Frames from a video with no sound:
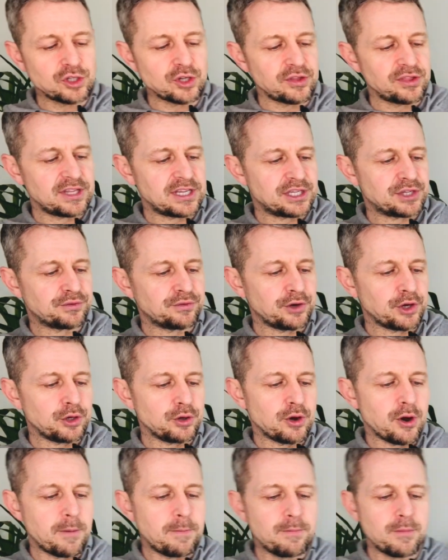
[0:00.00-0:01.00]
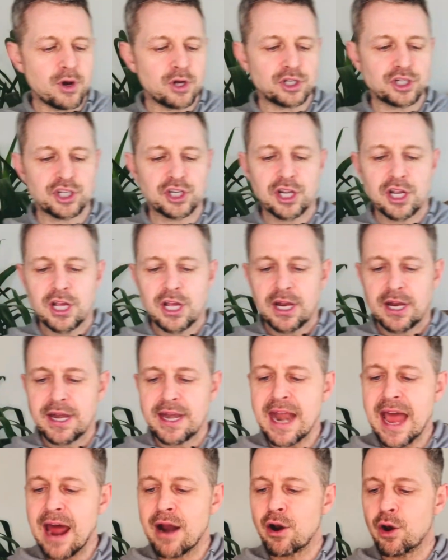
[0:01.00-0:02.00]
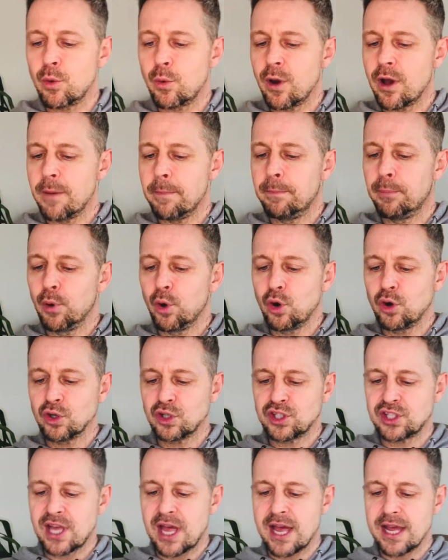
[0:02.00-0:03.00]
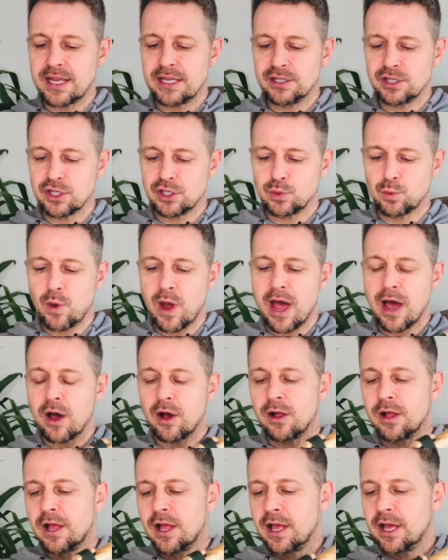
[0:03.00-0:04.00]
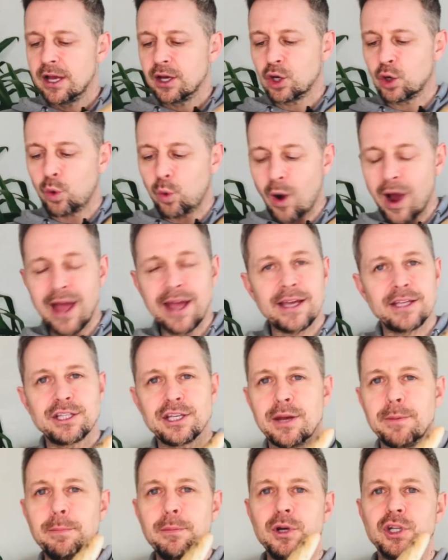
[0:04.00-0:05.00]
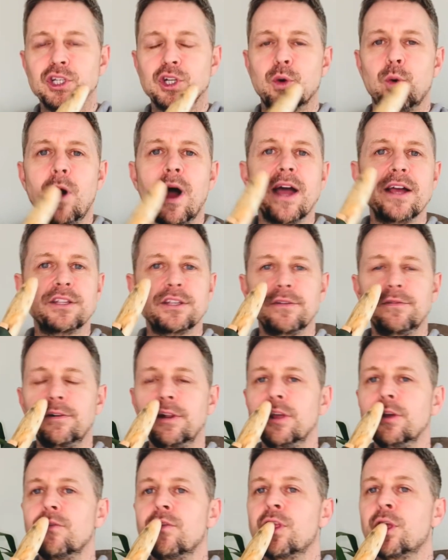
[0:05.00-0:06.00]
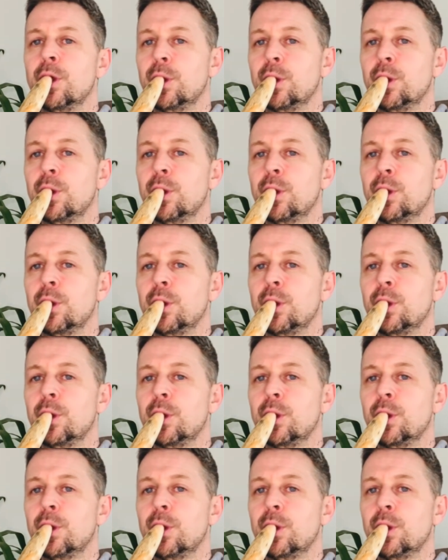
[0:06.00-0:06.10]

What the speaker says: on this flute, a much narrower bore size as well, quieter, much quieter flute.